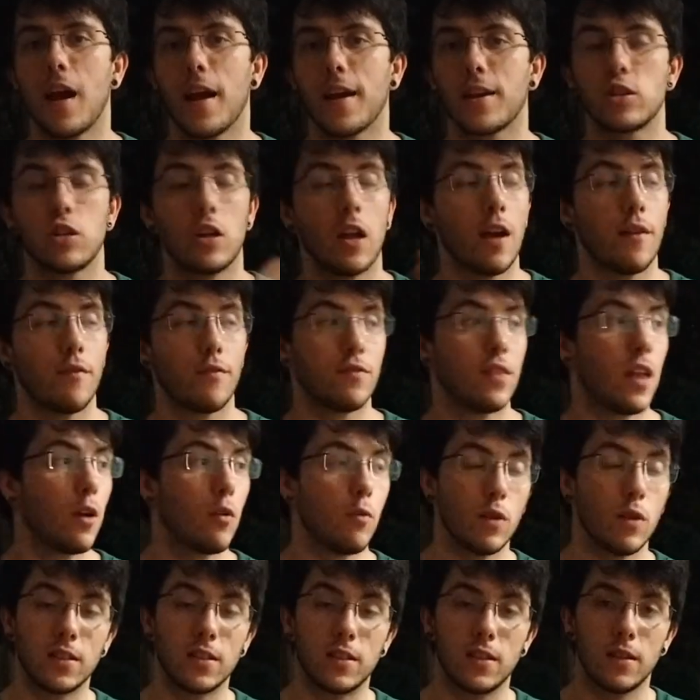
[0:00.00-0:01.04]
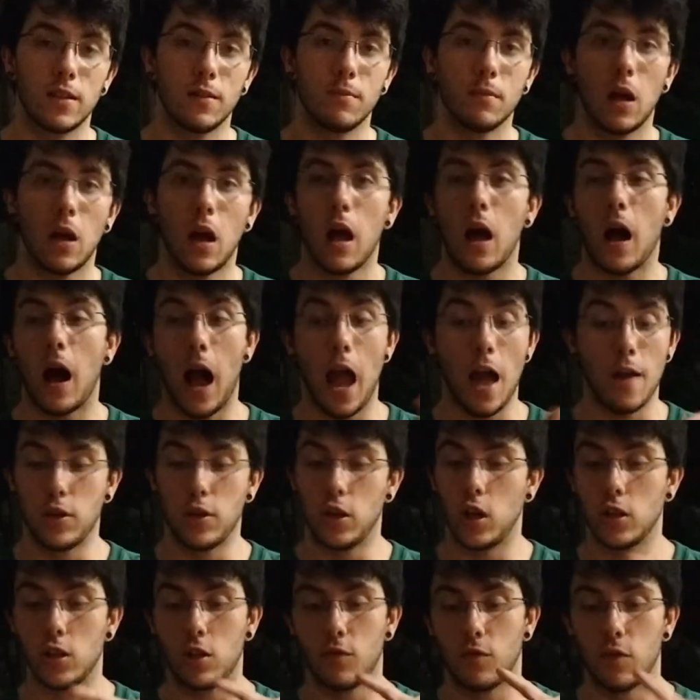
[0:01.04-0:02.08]
I actually have that written. I have
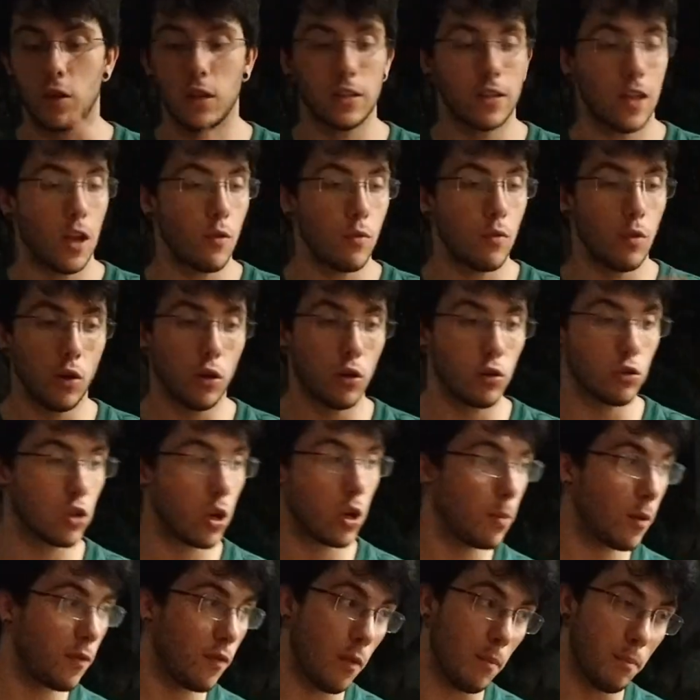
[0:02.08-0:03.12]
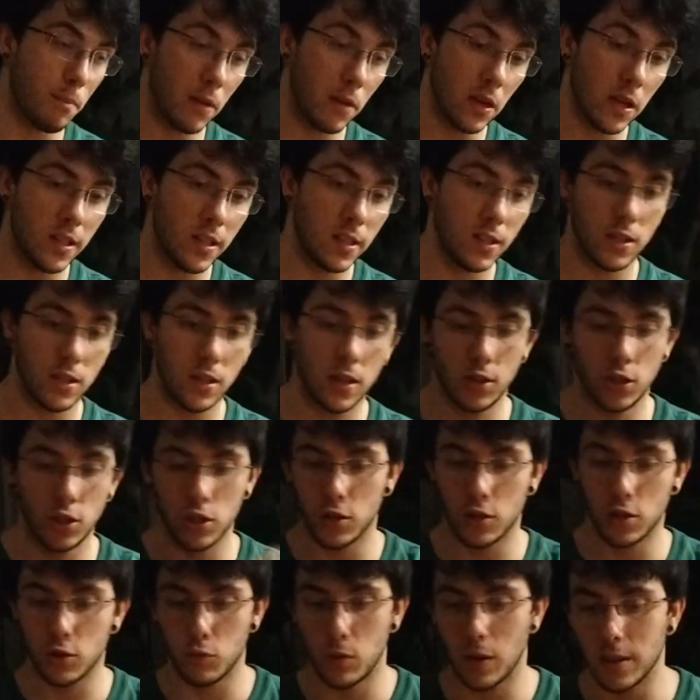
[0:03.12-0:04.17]
another verse I wrote on top of a beat,
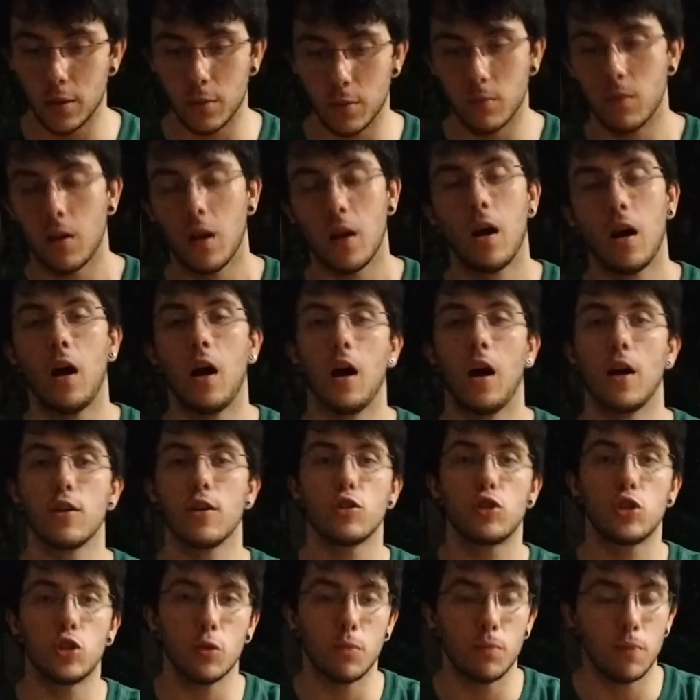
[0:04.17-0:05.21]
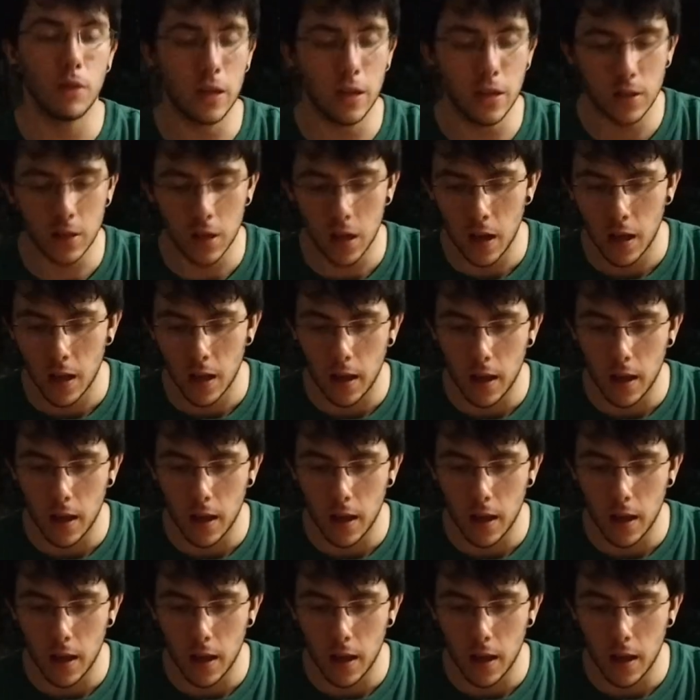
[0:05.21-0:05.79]
just random uh, YouTube beat.